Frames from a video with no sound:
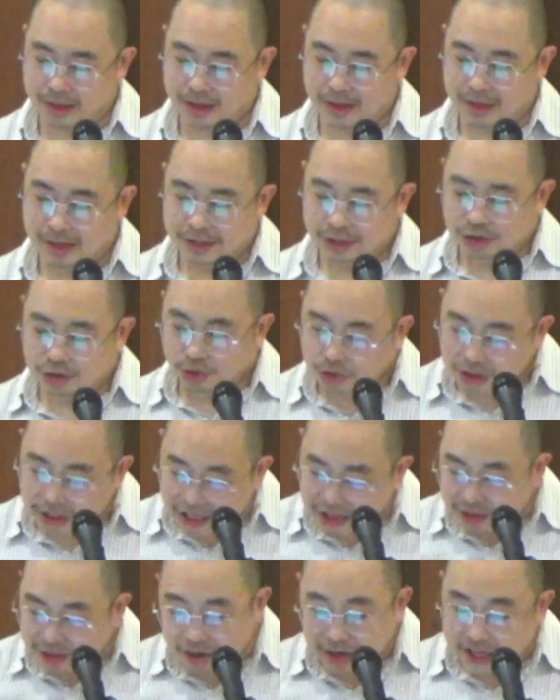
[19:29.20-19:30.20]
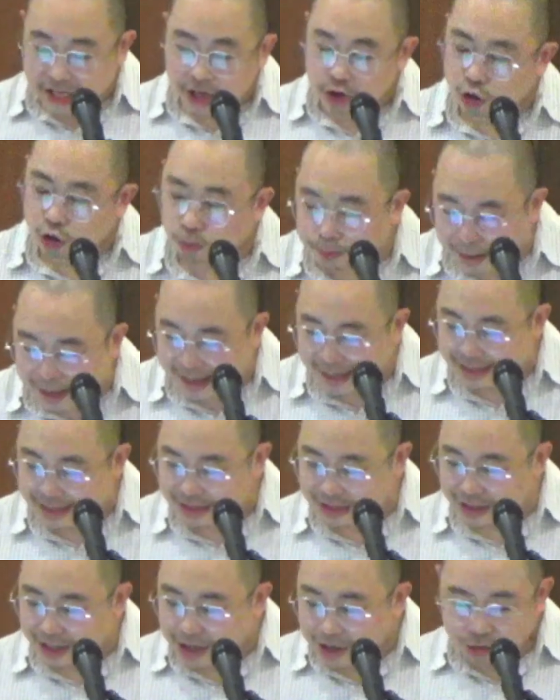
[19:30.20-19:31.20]
So neither he who plants
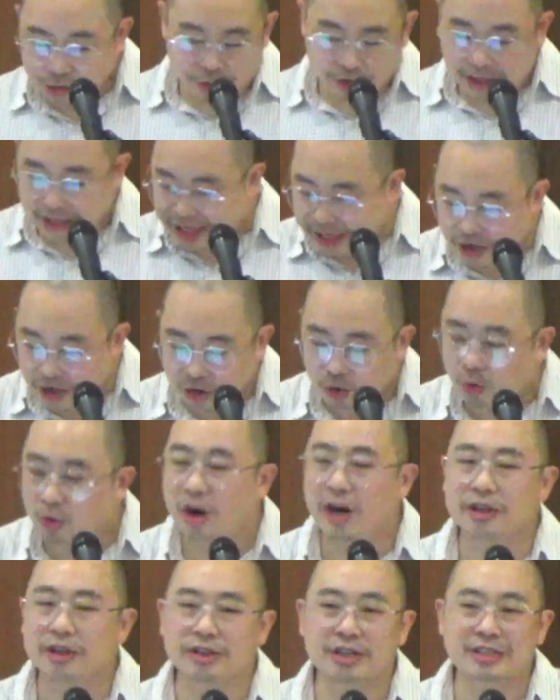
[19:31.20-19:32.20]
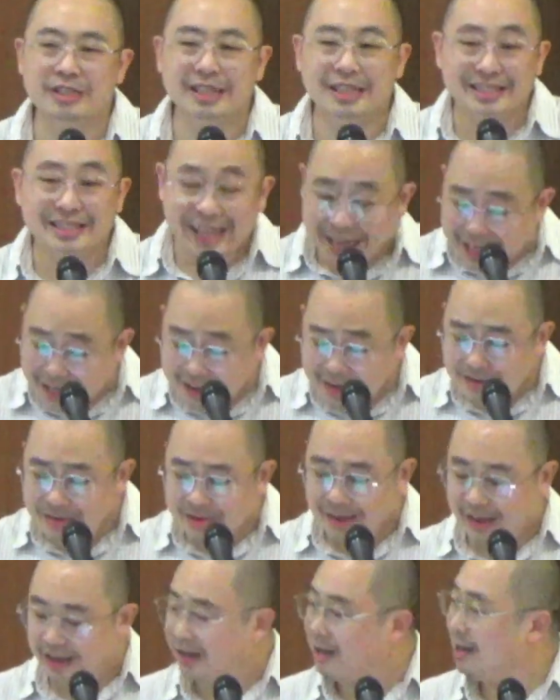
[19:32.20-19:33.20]
nor he who waters is
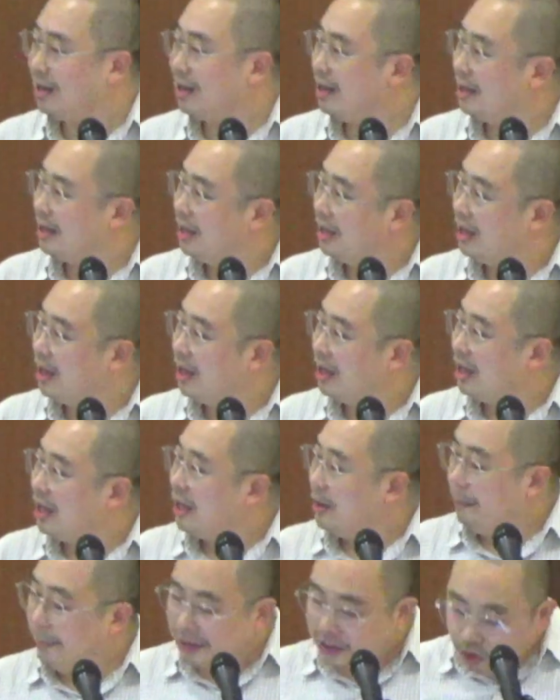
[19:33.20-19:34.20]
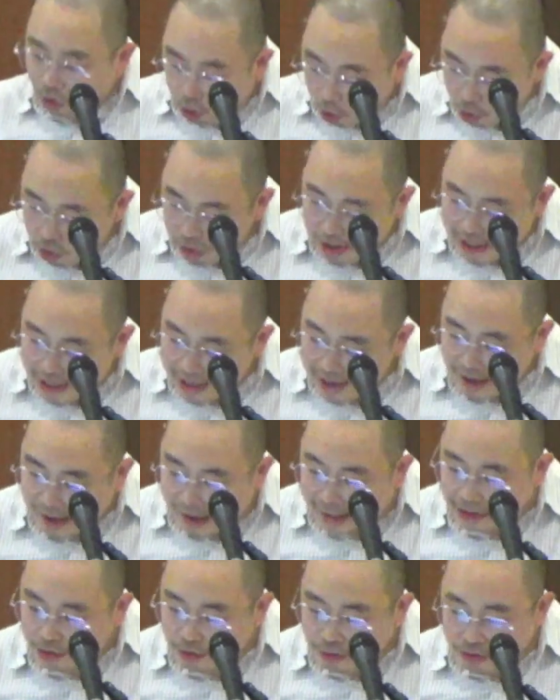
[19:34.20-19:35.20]
anything, but only
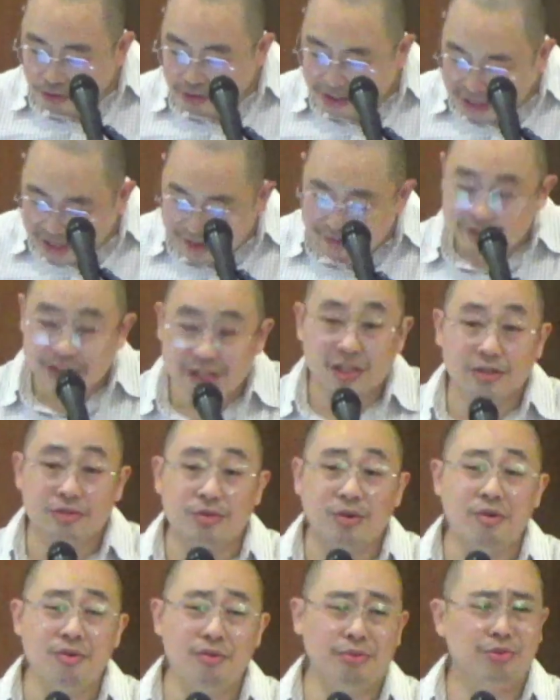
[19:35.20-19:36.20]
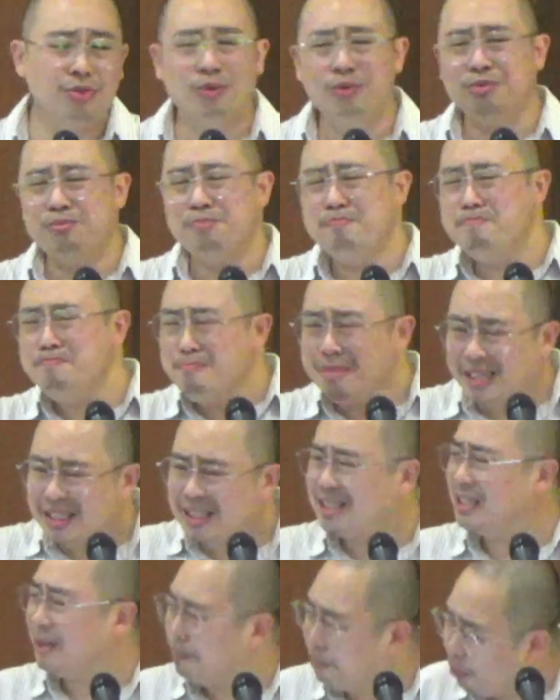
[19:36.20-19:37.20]
God who gives the growth. Don't miss
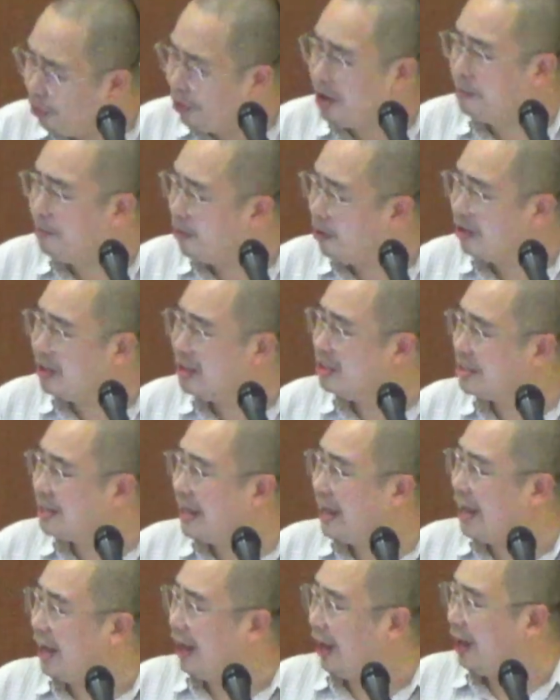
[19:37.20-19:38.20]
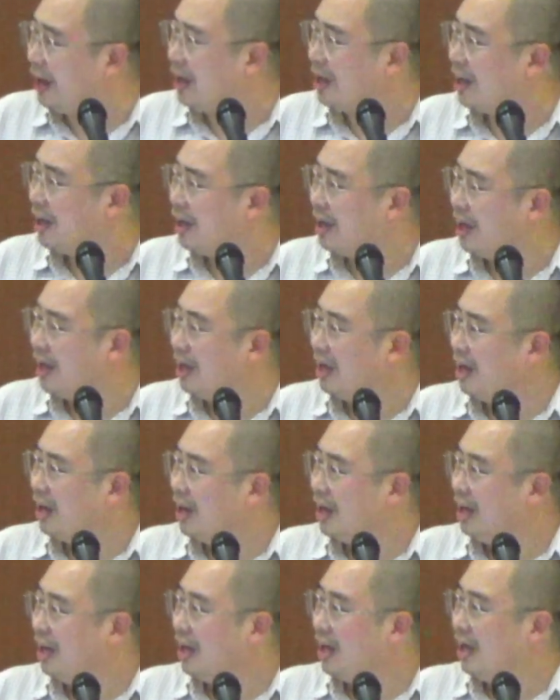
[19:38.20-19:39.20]
the point Paul is saying.
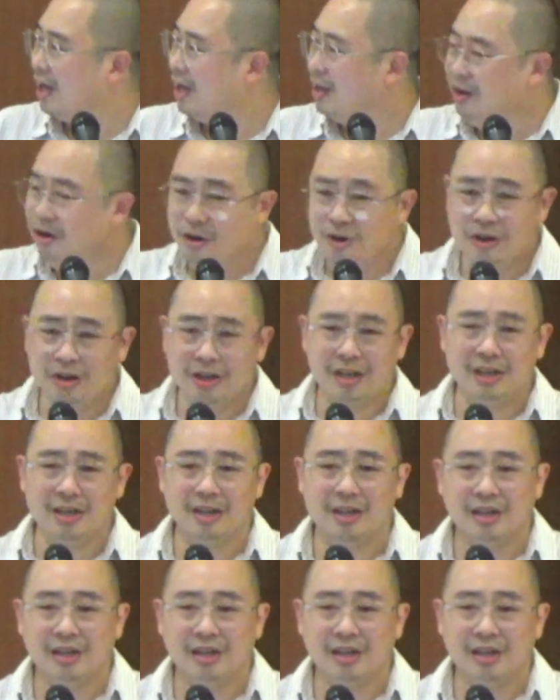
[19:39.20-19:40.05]
Look,